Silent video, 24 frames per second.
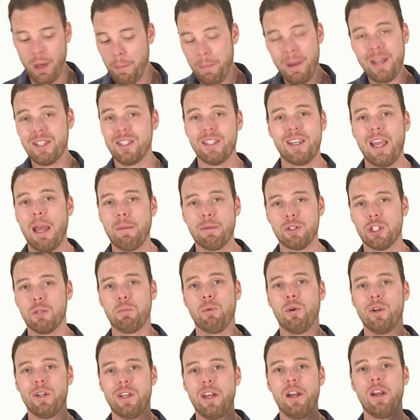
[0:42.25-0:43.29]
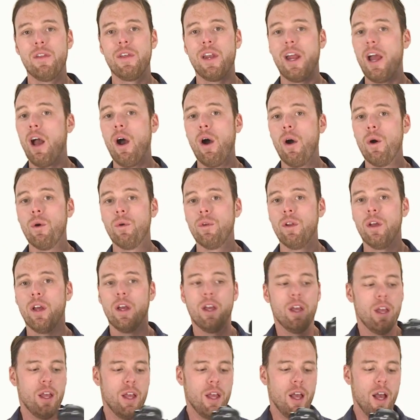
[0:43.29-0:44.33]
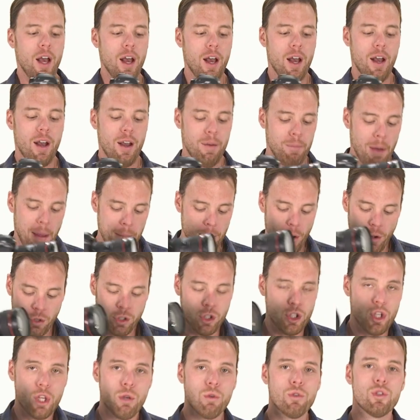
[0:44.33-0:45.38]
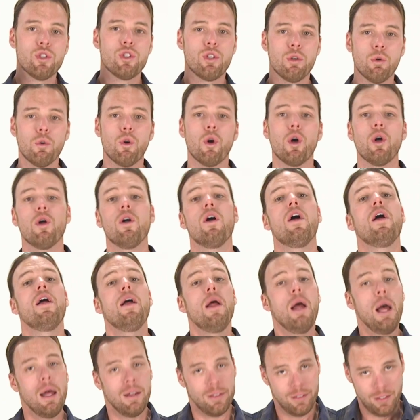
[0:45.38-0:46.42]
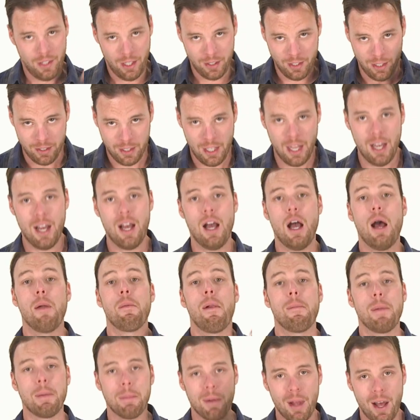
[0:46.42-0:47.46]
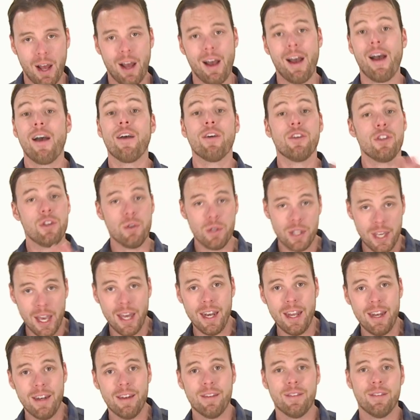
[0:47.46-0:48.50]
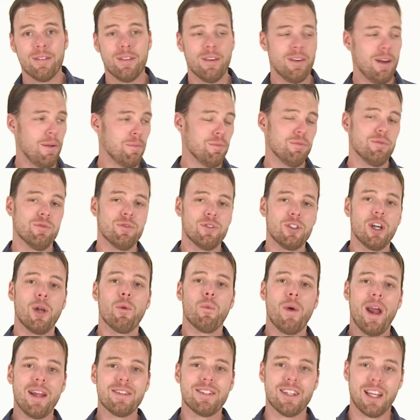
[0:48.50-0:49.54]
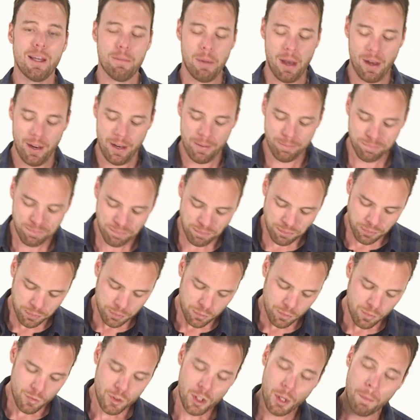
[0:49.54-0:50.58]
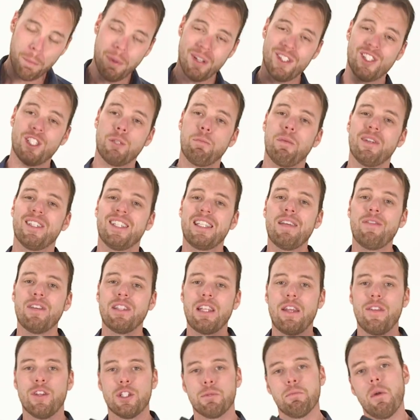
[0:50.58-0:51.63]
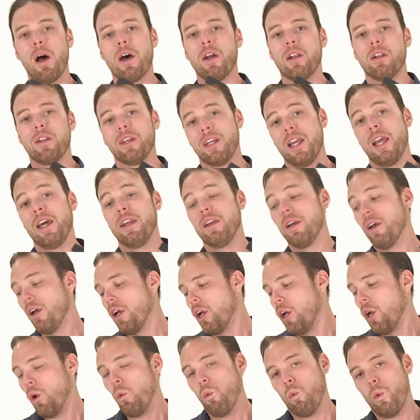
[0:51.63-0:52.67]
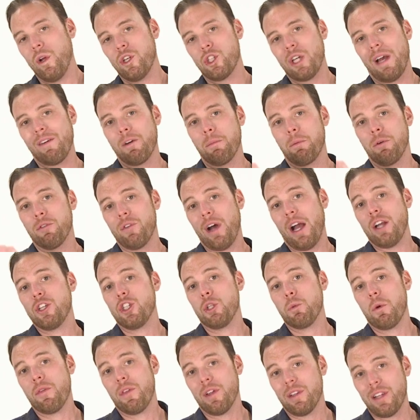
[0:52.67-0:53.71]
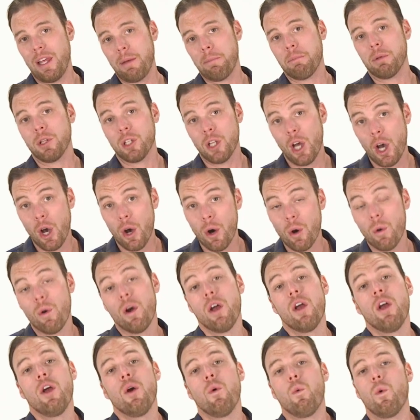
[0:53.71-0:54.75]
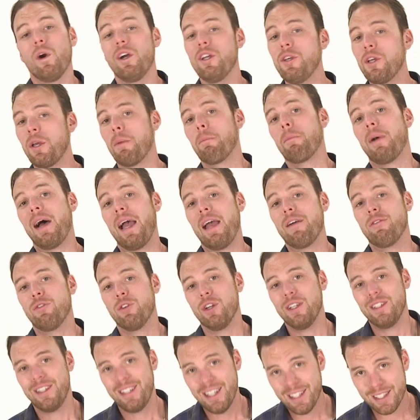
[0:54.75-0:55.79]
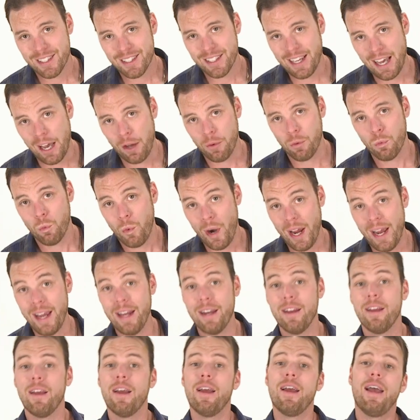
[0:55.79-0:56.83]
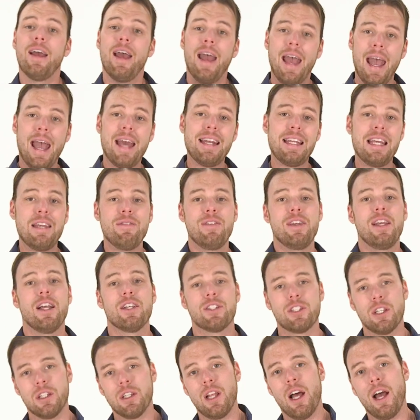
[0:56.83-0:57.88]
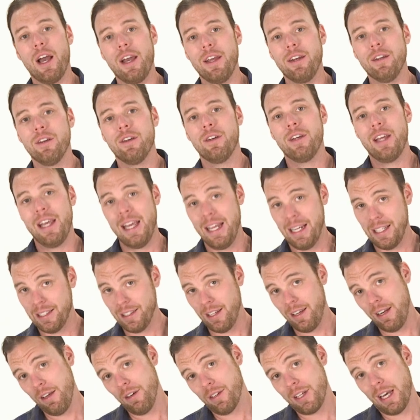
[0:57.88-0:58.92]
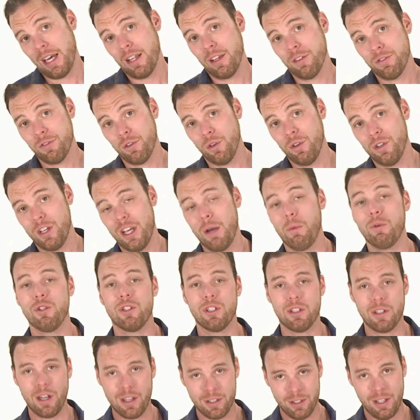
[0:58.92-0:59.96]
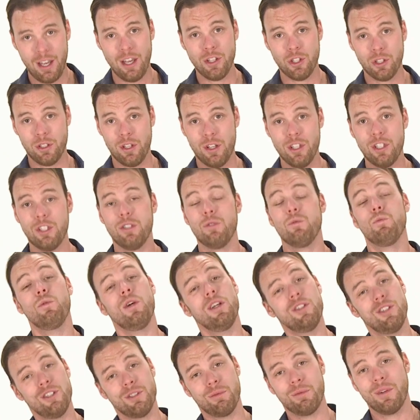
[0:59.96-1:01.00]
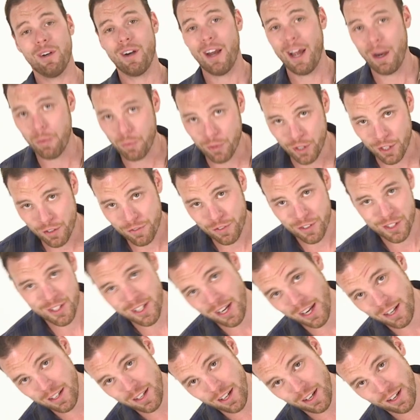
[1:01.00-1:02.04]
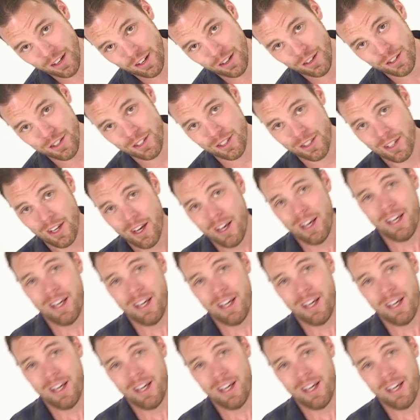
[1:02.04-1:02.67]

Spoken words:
piece of camera support gear that I own, my most used tool, blah, blah, blah, you get it. I'm done ranting about it. But specifically this model, again, which I will provide you with a link below, where you can buy it for a discount rate at EVS Online in Glendale, California, which is Los Angeles, which is where I worked for 10 years